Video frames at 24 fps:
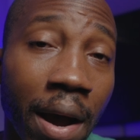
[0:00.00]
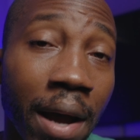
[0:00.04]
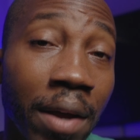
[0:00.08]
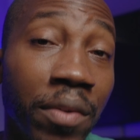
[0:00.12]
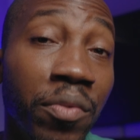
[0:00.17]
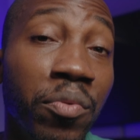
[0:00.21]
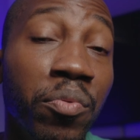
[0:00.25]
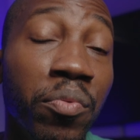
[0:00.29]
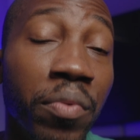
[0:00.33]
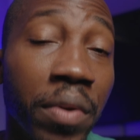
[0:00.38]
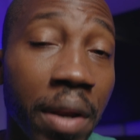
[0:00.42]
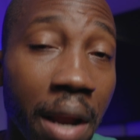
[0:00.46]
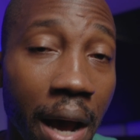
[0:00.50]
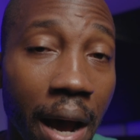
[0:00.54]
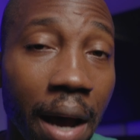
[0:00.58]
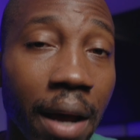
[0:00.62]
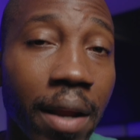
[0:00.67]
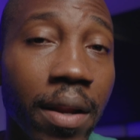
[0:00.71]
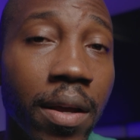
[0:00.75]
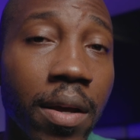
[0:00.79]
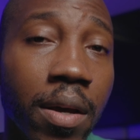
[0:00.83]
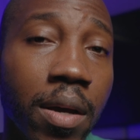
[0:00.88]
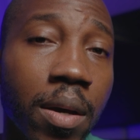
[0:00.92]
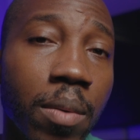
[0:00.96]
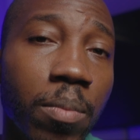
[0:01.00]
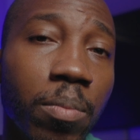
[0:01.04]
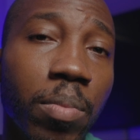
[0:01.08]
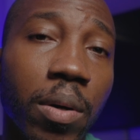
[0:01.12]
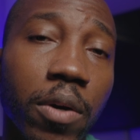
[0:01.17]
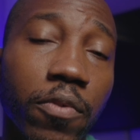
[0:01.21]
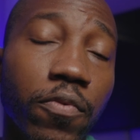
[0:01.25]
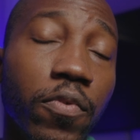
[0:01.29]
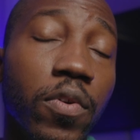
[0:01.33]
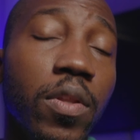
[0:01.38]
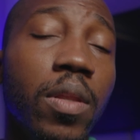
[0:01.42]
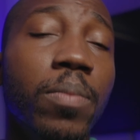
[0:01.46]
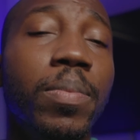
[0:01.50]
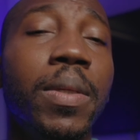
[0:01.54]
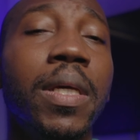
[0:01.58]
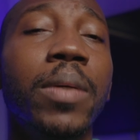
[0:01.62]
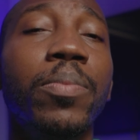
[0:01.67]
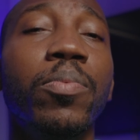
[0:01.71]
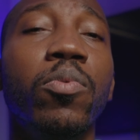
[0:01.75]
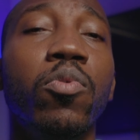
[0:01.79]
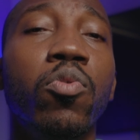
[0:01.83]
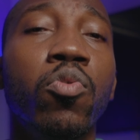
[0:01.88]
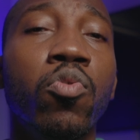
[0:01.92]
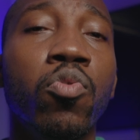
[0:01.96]
I do not. But for the
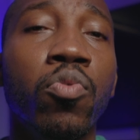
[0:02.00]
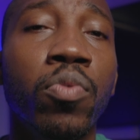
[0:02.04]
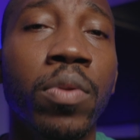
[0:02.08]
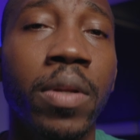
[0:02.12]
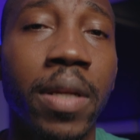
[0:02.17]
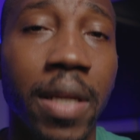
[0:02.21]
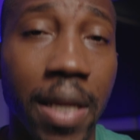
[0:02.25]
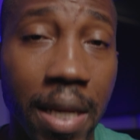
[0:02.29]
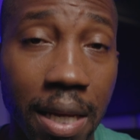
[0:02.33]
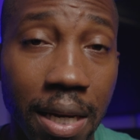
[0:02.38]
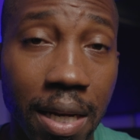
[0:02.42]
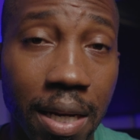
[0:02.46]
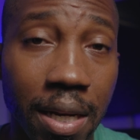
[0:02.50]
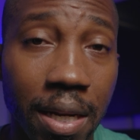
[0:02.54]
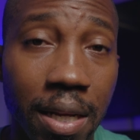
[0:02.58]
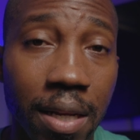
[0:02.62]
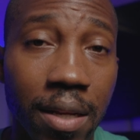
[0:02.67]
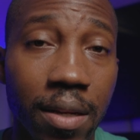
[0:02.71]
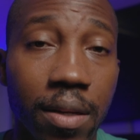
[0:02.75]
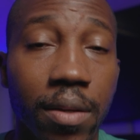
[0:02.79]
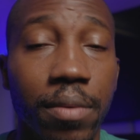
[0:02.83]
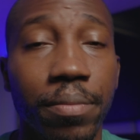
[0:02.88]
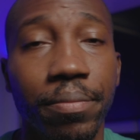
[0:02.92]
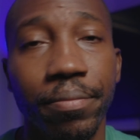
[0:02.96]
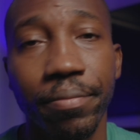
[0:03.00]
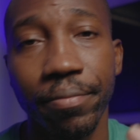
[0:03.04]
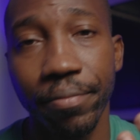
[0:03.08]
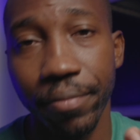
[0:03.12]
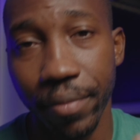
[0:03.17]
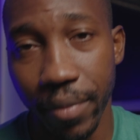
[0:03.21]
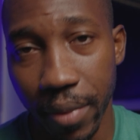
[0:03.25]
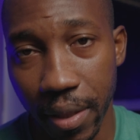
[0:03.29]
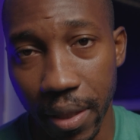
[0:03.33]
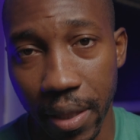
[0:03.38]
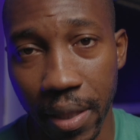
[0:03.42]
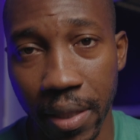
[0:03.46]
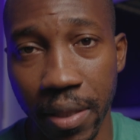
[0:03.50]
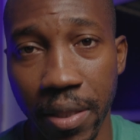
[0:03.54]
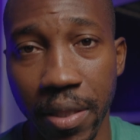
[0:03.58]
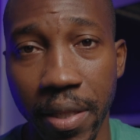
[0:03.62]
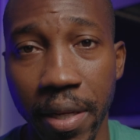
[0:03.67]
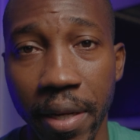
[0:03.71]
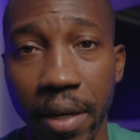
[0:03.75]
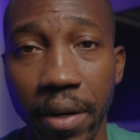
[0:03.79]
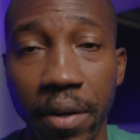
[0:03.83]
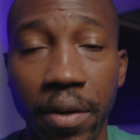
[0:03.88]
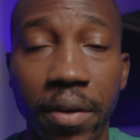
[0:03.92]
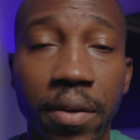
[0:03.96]
people who needed it, it's
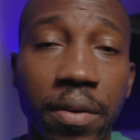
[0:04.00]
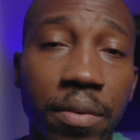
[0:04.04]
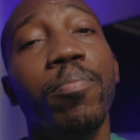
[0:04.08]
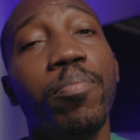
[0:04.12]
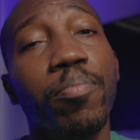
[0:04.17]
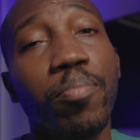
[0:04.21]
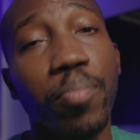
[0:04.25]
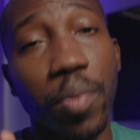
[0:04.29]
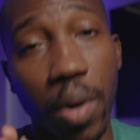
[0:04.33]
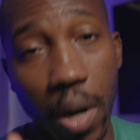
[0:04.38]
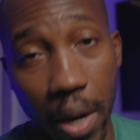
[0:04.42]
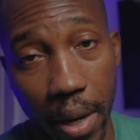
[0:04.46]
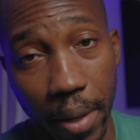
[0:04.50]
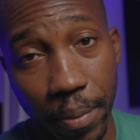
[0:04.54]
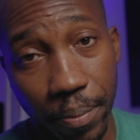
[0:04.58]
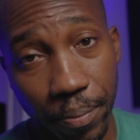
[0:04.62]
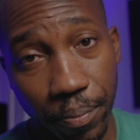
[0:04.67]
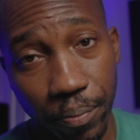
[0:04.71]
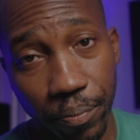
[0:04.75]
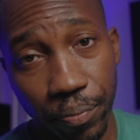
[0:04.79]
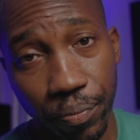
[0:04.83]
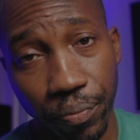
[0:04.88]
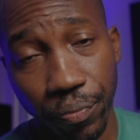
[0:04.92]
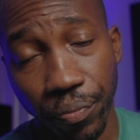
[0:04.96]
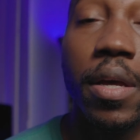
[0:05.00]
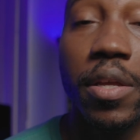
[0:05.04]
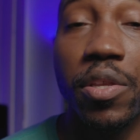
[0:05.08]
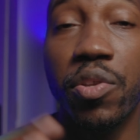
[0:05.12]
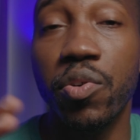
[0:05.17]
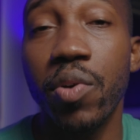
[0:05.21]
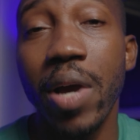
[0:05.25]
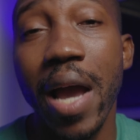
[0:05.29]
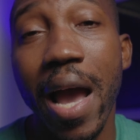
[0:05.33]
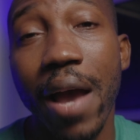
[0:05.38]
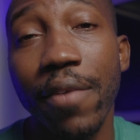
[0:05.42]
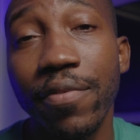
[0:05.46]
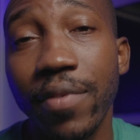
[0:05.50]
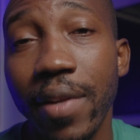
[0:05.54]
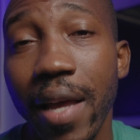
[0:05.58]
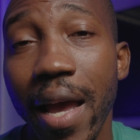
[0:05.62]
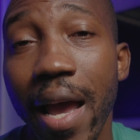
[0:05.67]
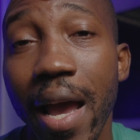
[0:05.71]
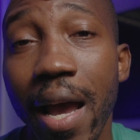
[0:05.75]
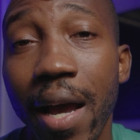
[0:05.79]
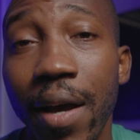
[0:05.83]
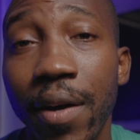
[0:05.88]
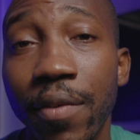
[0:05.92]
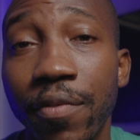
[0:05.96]
there. But you have to
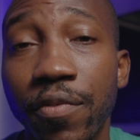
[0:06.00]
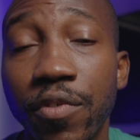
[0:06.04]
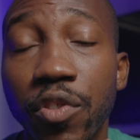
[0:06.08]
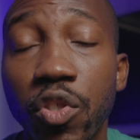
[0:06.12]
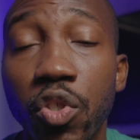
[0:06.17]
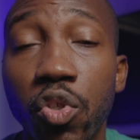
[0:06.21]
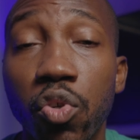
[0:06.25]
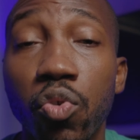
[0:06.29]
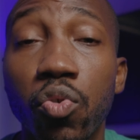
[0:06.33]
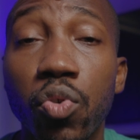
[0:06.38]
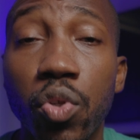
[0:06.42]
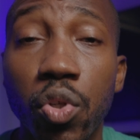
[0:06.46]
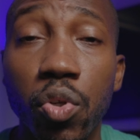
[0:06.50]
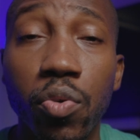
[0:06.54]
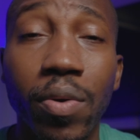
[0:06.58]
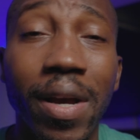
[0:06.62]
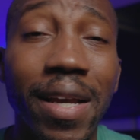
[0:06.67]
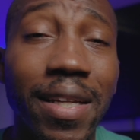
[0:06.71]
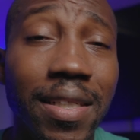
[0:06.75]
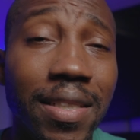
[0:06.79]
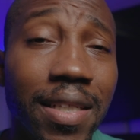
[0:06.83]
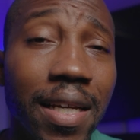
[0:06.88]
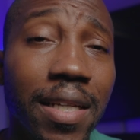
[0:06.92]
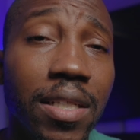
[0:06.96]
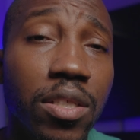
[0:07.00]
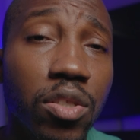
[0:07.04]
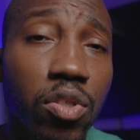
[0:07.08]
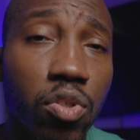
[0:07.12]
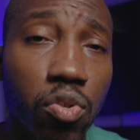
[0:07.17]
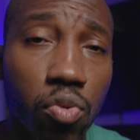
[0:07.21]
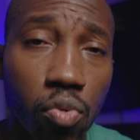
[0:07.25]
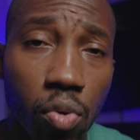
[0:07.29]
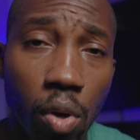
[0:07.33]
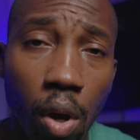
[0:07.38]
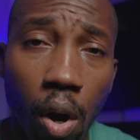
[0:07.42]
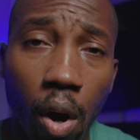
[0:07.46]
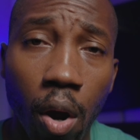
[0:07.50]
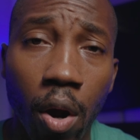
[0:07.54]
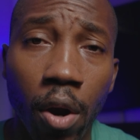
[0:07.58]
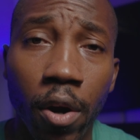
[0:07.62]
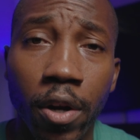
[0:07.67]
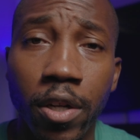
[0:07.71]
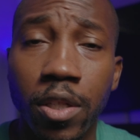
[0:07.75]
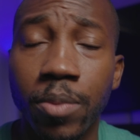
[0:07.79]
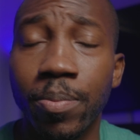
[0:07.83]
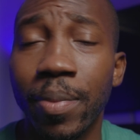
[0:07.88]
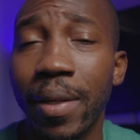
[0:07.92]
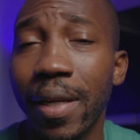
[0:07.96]
have two UHS 2
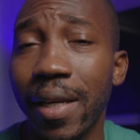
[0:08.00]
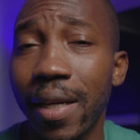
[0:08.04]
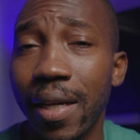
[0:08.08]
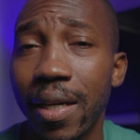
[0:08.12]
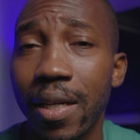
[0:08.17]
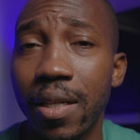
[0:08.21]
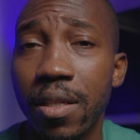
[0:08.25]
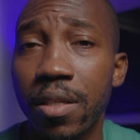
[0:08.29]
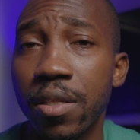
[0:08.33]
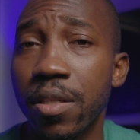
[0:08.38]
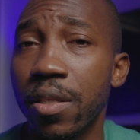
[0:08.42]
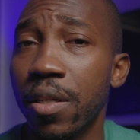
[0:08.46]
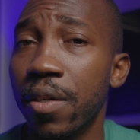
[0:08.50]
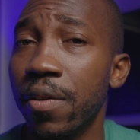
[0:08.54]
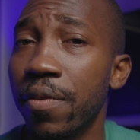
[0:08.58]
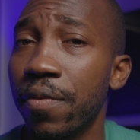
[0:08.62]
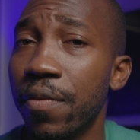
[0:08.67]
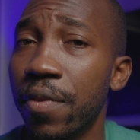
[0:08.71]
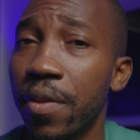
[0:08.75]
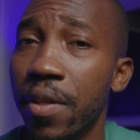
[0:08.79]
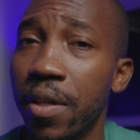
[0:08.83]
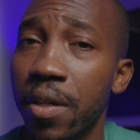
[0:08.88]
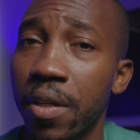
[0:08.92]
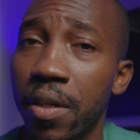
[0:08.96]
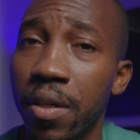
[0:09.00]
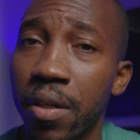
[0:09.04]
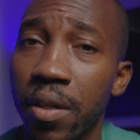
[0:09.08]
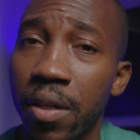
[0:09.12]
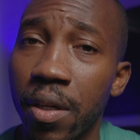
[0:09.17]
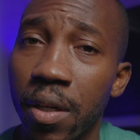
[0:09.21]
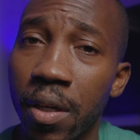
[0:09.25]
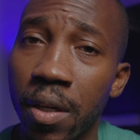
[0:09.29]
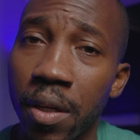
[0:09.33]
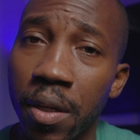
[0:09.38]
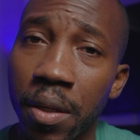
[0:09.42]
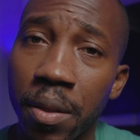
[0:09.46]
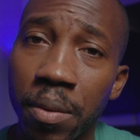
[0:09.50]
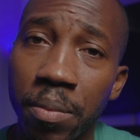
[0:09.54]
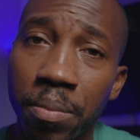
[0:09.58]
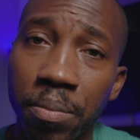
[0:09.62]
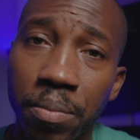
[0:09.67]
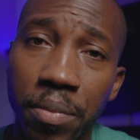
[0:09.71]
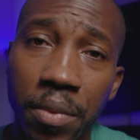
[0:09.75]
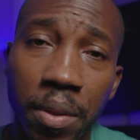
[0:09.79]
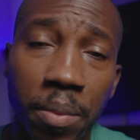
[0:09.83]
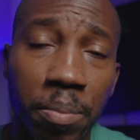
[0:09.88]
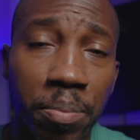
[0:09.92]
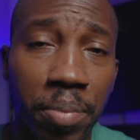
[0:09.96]
cards because of
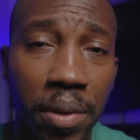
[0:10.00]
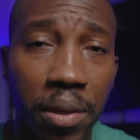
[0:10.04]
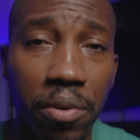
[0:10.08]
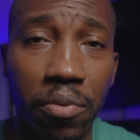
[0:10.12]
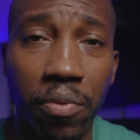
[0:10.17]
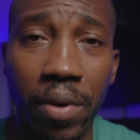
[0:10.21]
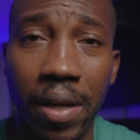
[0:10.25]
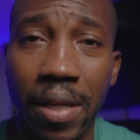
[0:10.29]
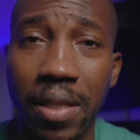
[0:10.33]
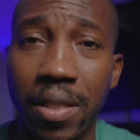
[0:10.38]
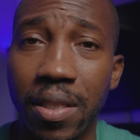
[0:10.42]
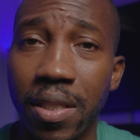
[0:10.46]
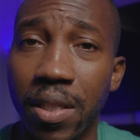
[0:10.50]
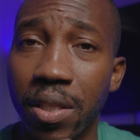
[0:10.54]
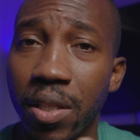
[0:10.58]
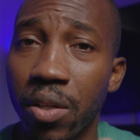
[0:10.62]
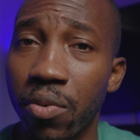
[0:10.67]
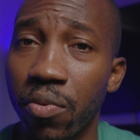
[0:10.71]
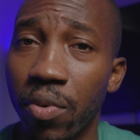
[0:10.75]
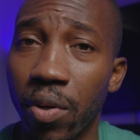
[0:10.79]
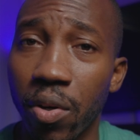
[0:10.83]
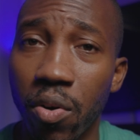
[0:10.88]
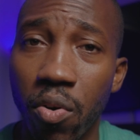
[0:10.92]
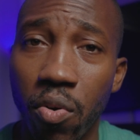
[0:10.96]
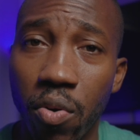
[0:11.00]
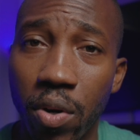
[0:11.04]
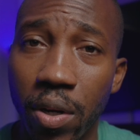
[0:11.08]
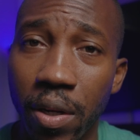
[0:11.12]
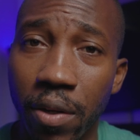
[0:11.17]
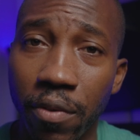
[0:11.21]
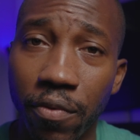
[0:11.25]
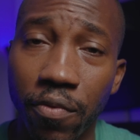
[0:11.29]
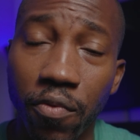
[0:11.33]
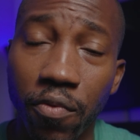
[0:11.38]
the bit rates in the recording